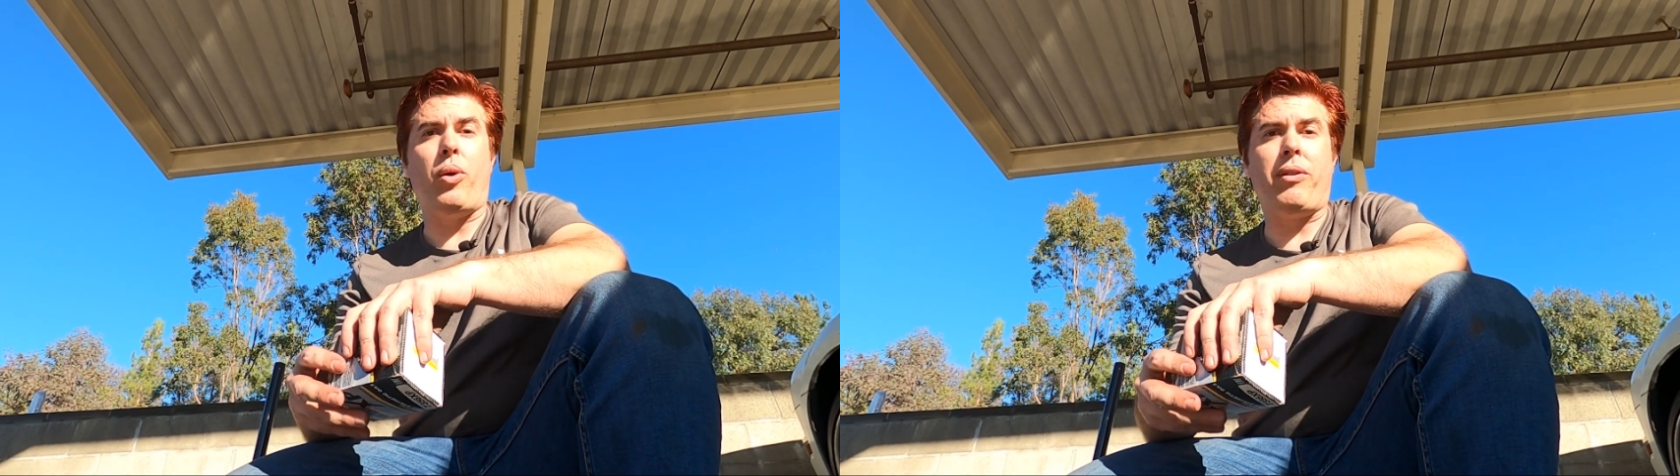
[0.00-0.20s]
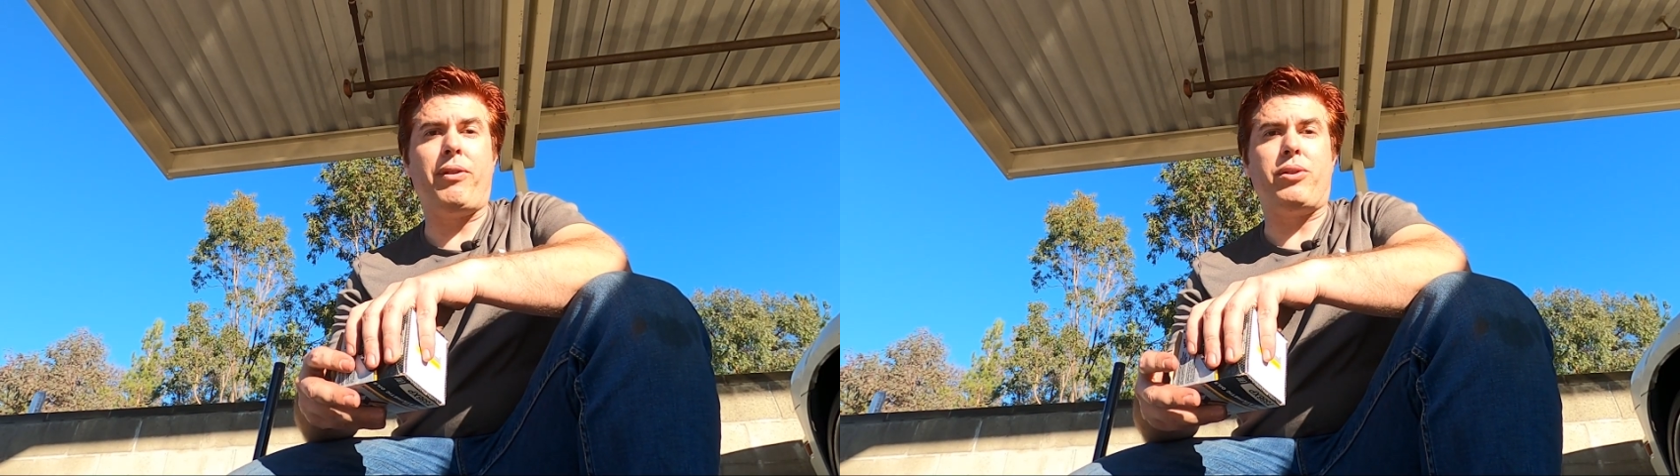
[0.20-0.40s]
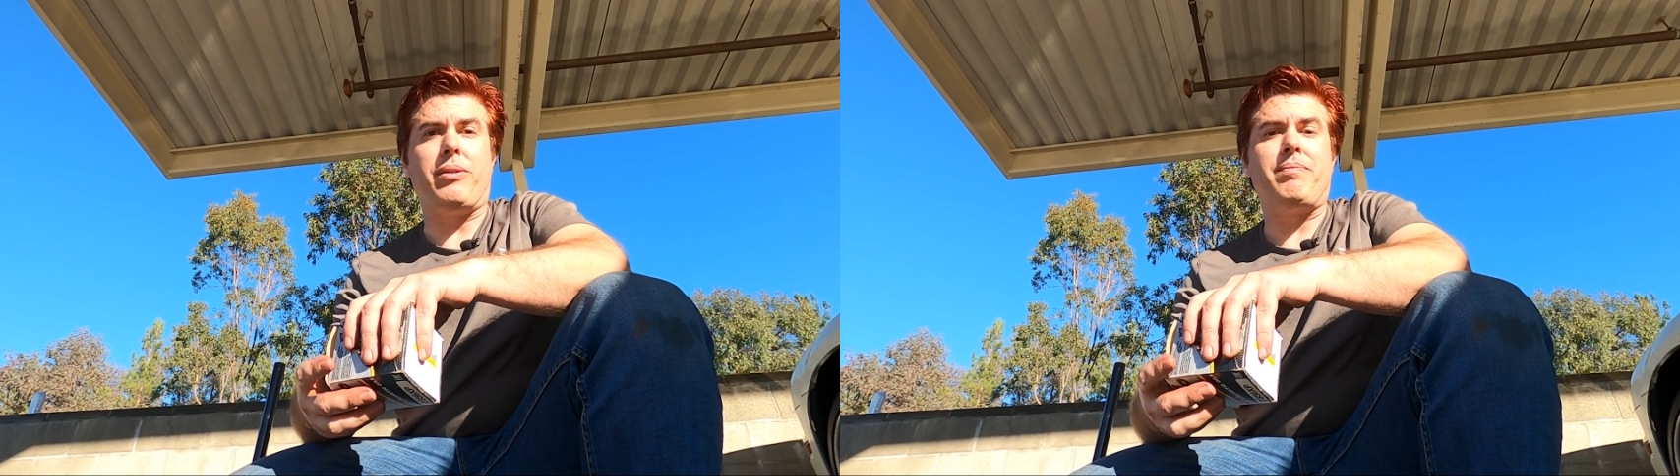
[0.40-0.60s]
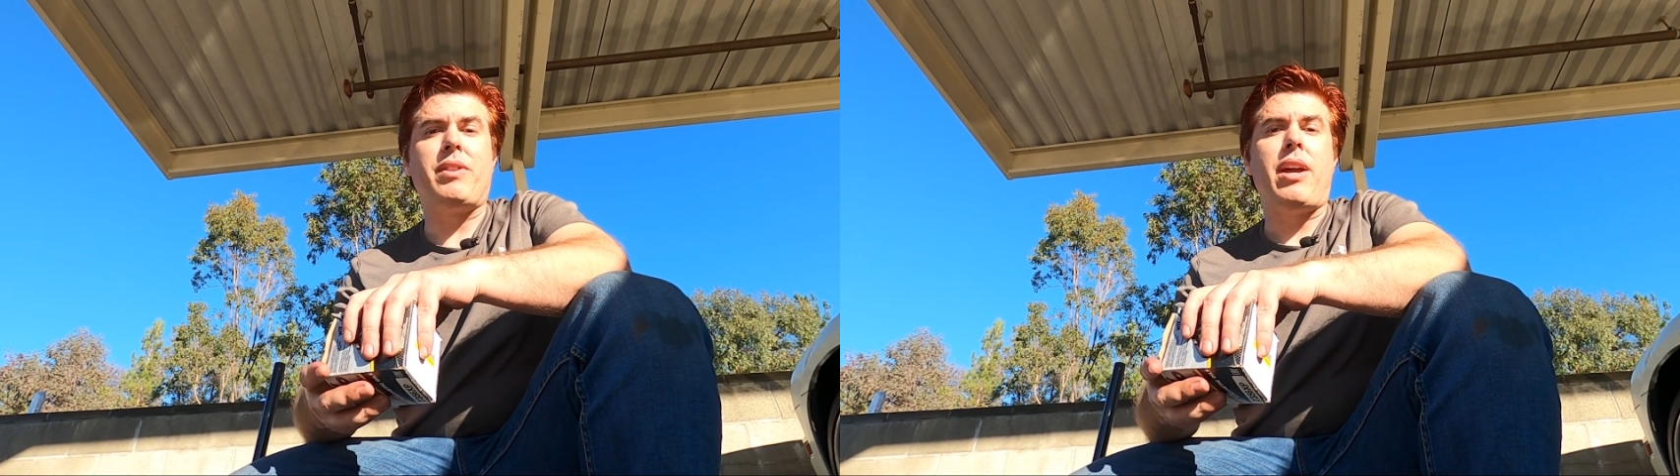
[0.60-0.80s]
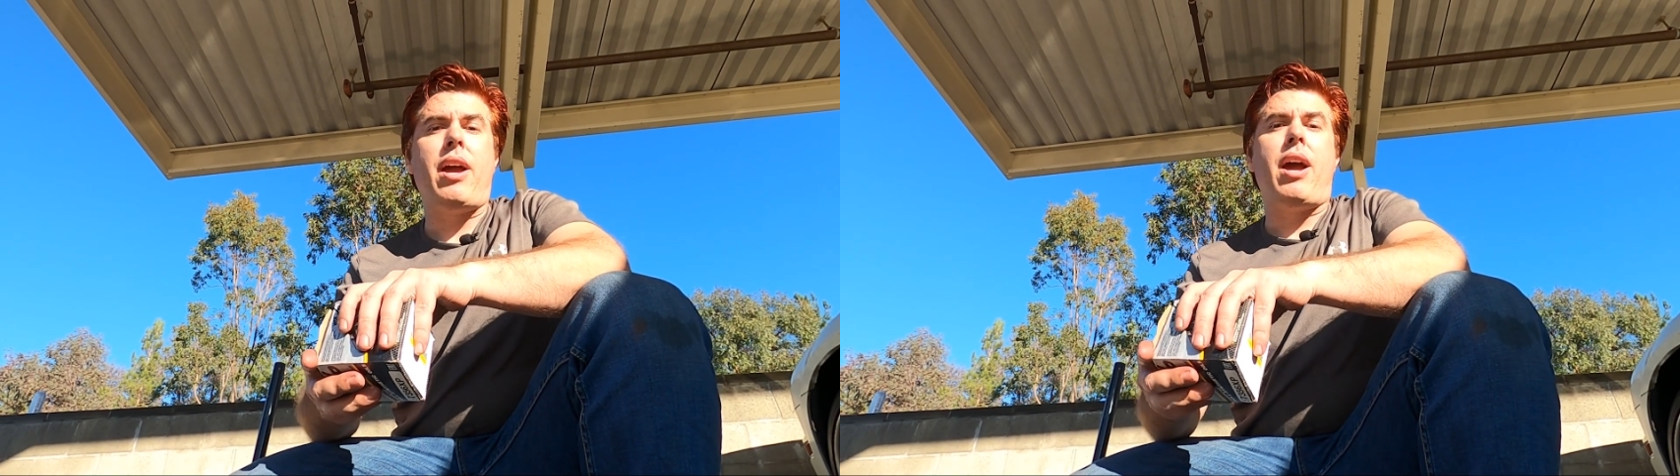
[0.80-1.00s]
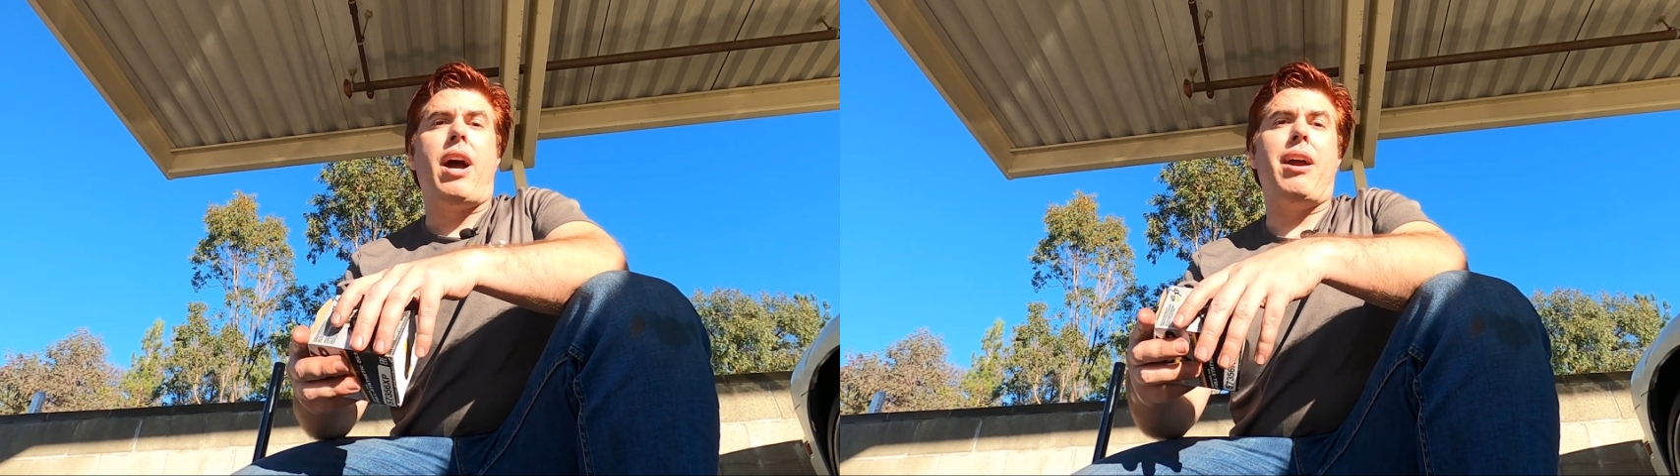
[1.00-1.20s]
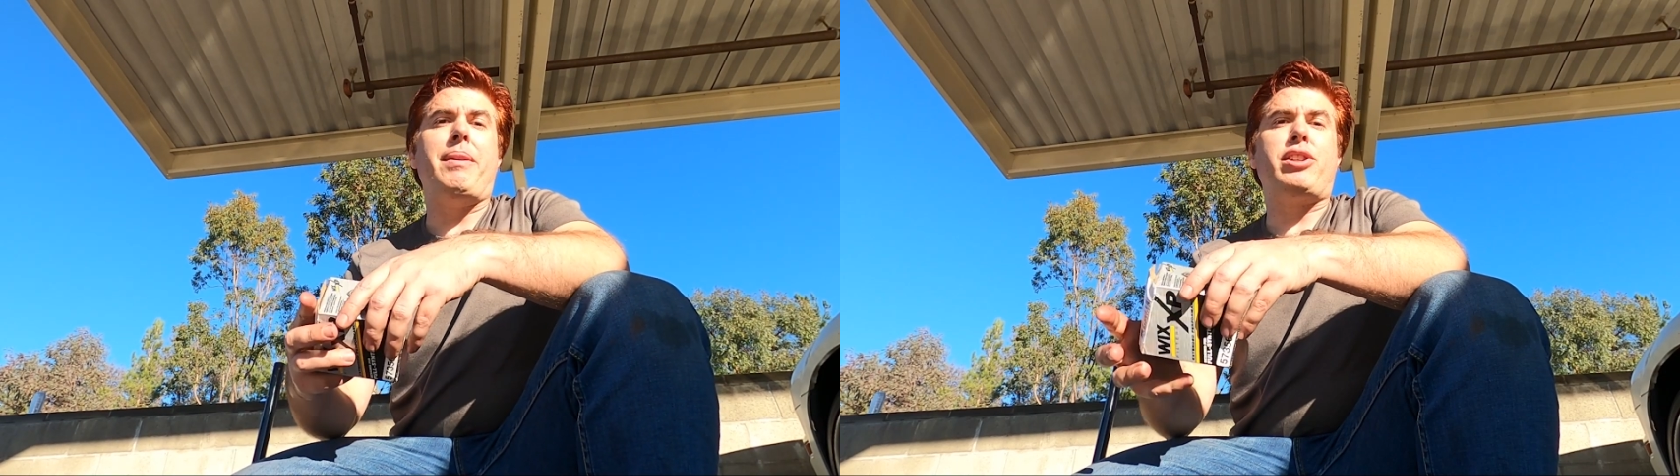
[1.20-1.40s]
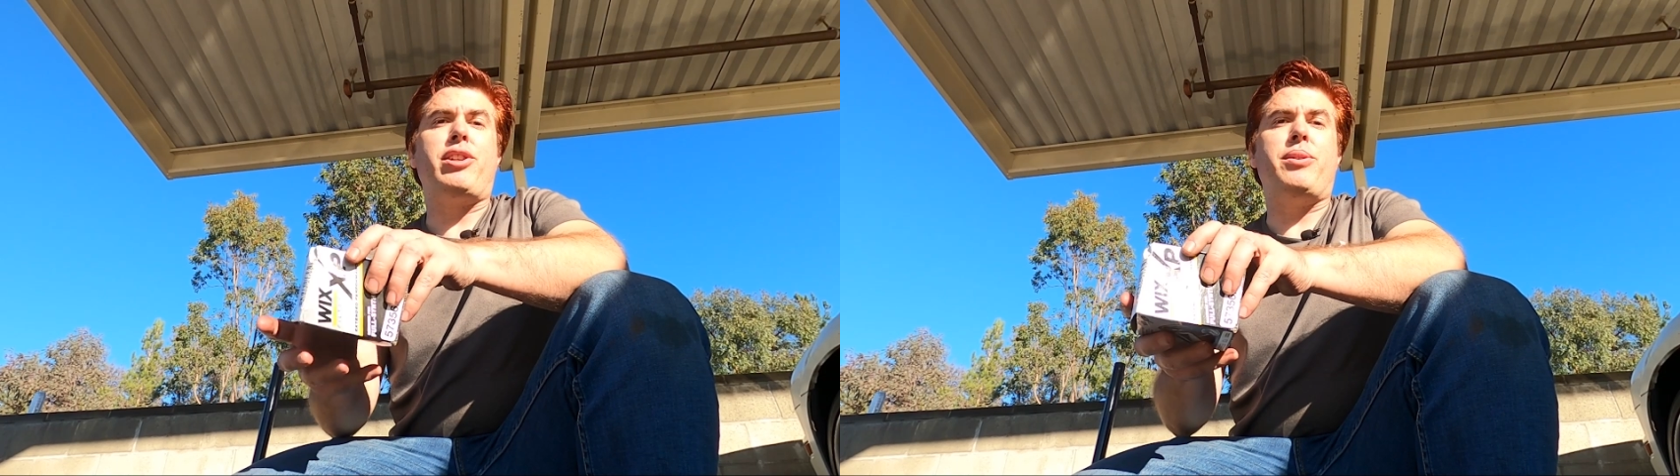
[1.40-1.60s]
oil filter. I'm
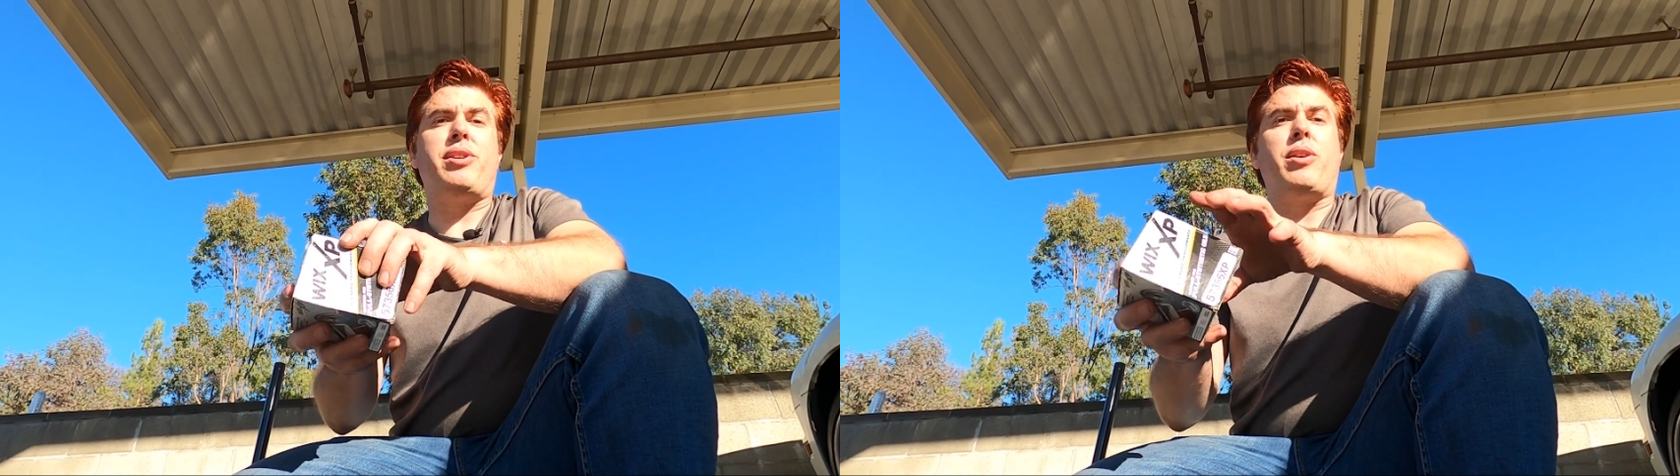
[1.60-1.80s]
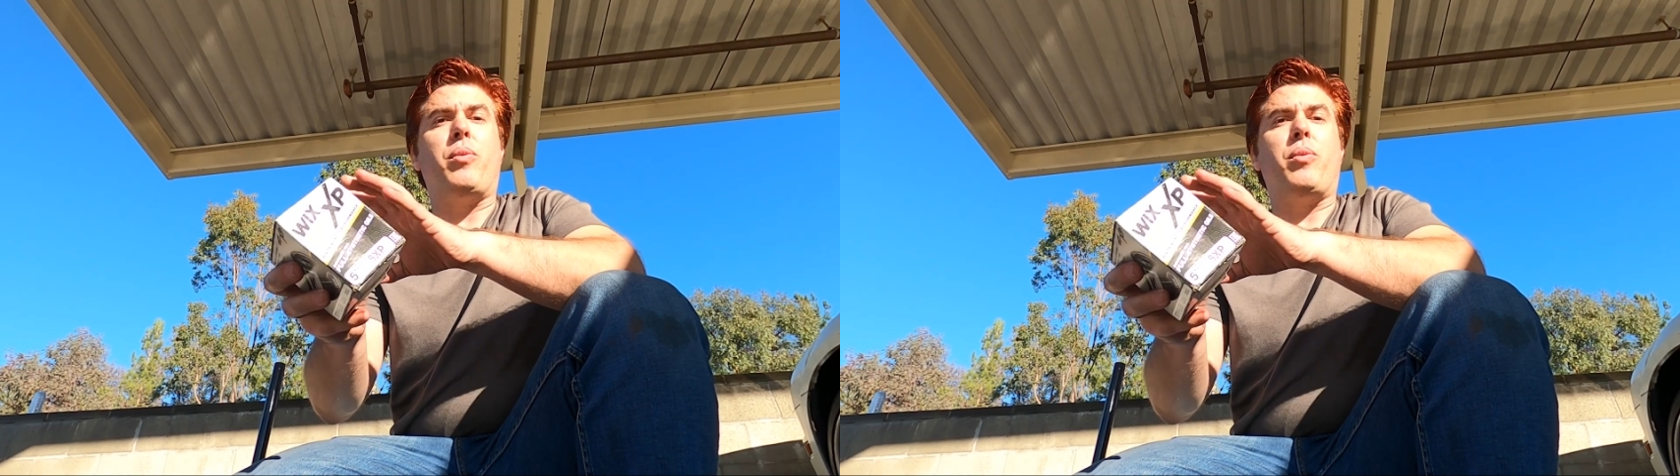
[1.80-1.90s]
actually using a